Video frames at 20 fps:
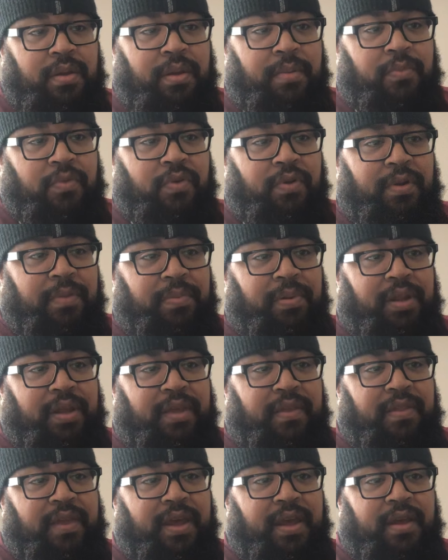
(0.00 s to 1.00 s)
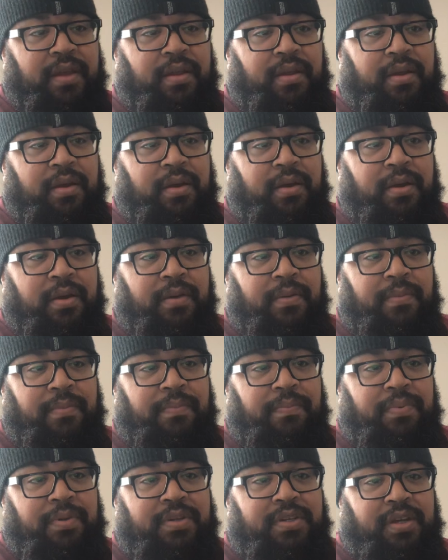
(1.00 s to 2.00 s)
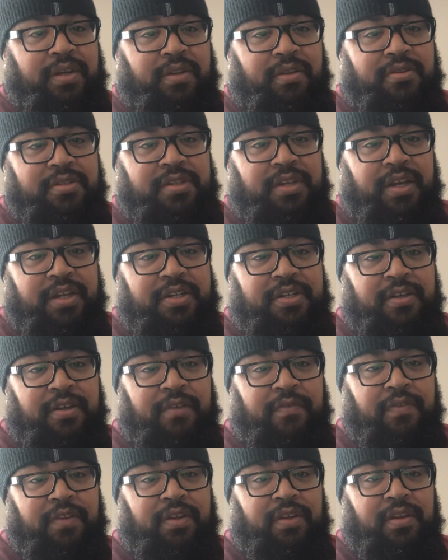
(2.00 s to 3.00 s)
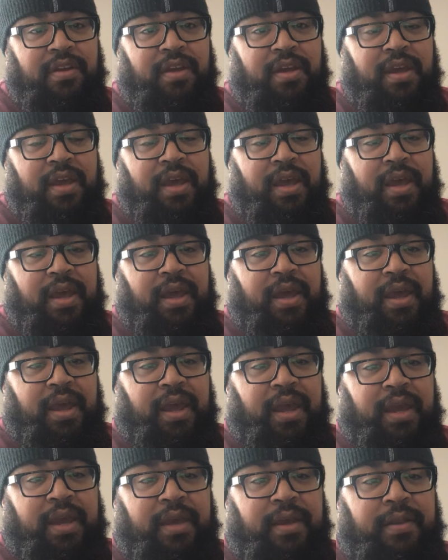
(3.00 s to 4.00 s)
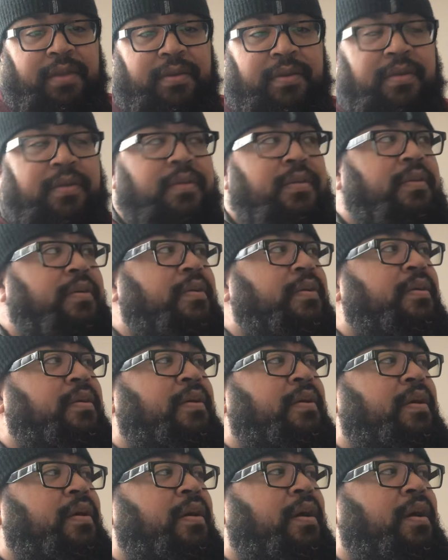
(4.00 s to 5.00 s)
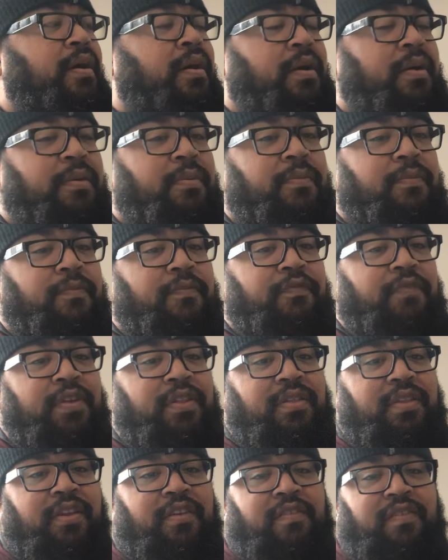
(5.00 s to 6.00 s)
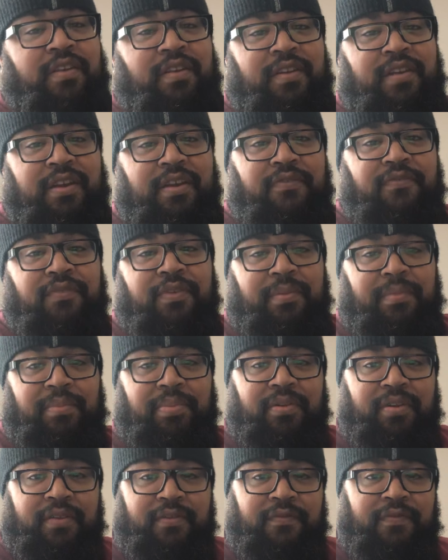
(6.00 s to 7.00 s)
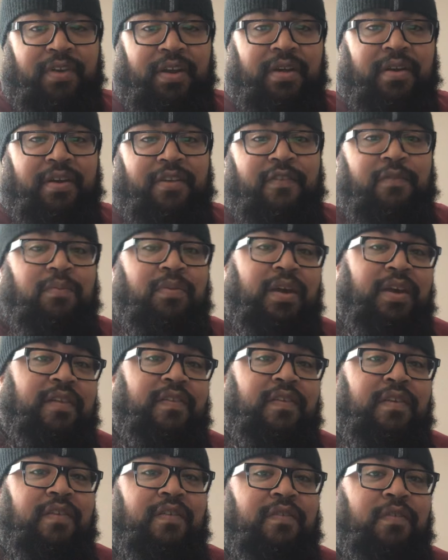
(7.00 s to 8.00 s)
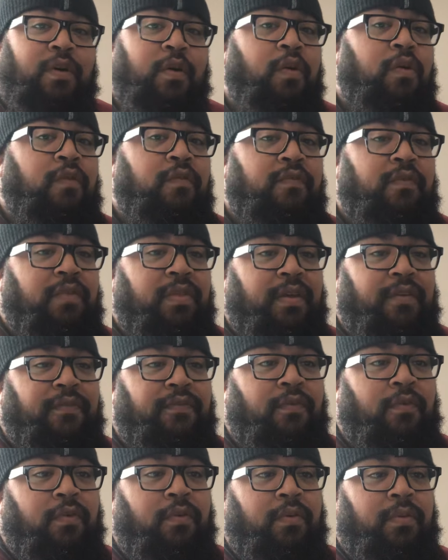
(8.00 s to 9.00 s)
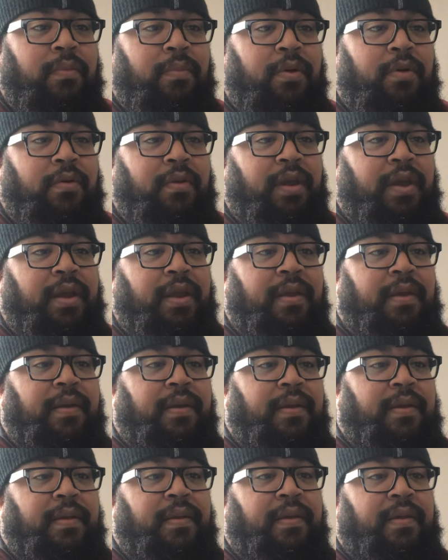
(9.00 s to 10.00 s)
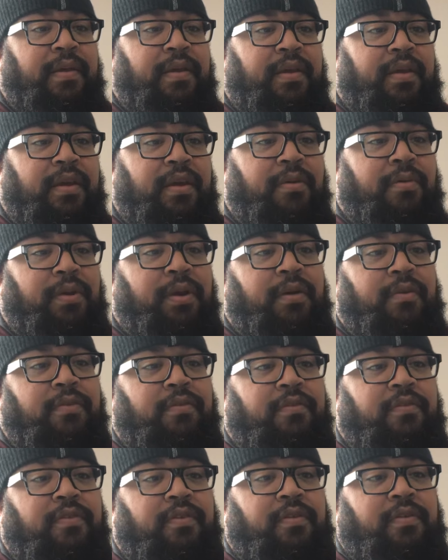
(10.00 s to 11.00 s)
going to play that particular section of it and fit this in different various places over the form. Okay, here it goes.